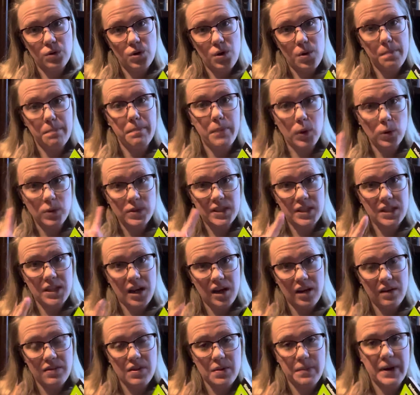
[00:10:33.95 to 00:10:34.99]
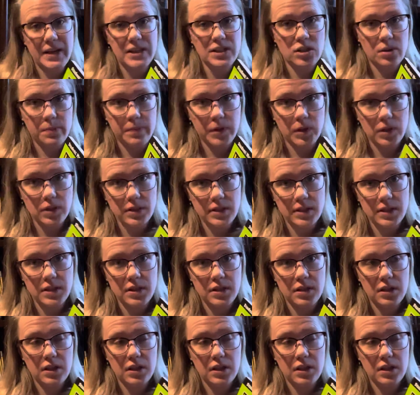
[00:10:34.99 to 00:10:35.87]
most of the master books,